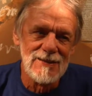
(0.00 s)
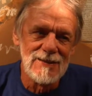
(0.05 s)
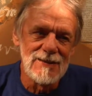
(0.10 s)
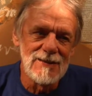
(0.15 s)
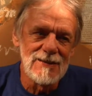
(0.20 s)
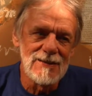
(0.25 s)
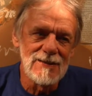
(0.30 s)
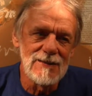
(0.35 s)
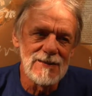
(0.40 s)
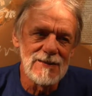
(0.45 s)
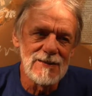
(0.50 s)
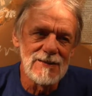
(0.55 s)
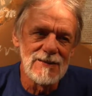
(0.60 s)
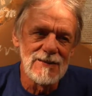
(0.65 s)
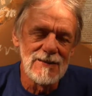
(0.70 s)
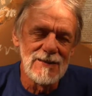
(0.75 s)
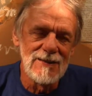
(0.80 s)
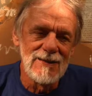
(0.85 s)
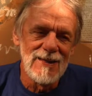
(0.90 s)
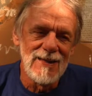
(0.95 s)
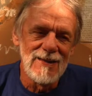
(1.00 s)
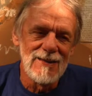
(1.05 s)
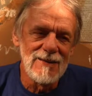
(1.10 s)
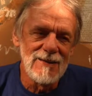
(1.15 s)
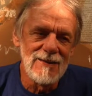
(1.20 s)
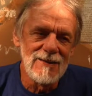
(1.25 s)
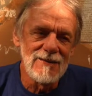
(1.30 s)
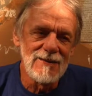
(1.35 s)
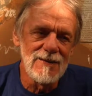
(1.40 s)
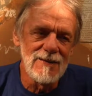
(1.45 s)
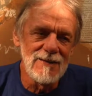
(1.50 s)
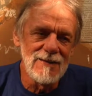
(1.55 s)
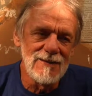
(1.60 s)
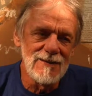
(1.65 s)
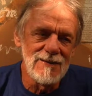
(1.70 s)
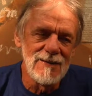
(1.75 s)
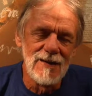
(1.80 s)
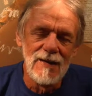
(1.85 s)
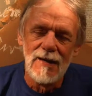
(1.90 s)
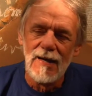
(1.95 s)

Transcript: You couldn't uh, miss that banner. Yeah.